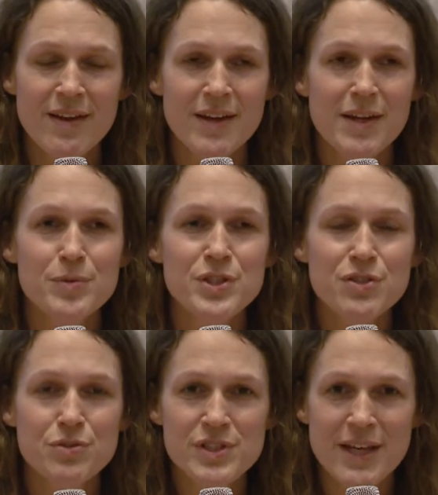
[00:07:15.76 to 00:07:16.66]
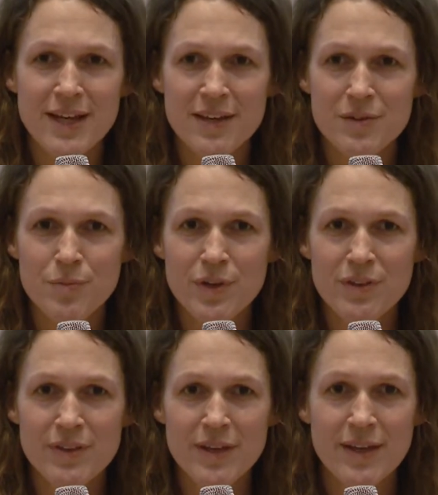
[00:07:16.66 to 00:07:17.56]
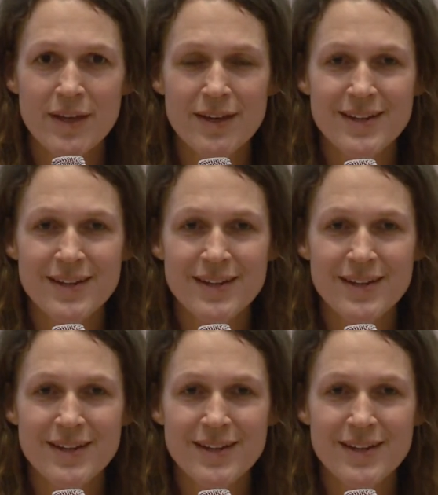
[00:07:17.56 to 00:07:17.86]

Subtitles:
and I was so taken with the